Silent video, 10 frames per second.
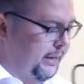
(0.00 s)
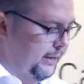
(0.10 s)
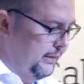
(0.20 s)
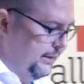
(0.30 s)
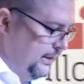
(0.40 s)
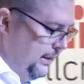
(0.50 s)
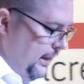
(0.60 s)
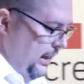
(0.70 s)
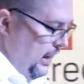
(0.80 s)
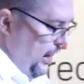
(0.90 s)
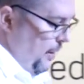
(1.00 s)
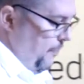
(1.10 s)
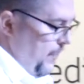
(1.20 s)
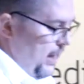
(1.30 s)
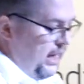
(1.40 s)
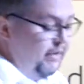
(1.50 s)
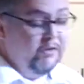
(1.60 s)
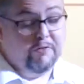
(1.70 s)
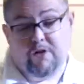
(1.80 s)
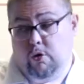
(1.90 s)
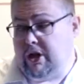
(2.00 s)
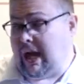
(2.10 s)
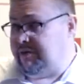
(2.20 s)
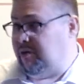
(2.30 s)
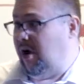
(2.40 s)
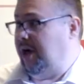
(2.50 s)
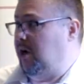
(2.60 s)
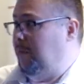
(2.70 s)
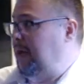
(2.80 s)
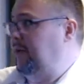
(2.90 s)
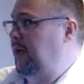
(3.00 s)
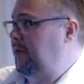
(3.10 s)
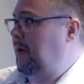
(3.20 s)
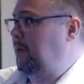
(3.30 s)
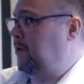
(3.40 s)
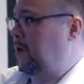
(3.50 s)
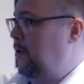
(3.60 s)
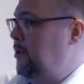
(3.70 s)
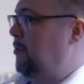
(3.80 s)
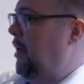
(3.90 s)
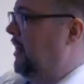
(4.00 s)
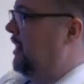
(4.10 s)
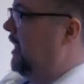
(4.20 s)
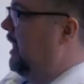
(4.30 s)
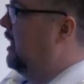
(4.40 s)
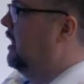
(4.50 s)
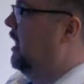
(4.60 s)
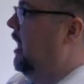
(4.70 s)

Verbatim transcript: in it. Um, and if you feel that you have to write a comment, then maybe your code is a bit unclear.